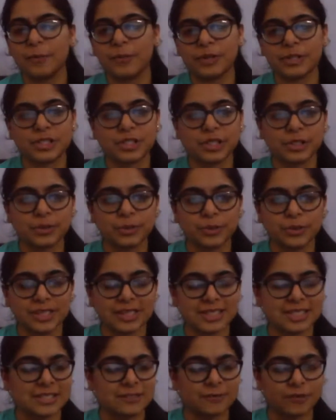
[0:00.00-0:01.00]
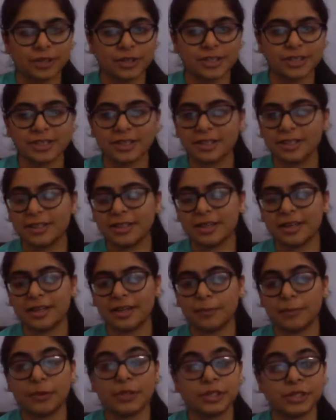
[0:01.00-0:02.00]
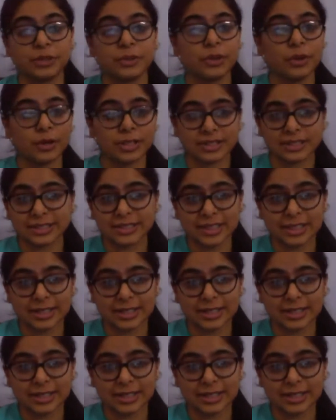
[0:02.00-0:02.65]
pursue this further, pursue your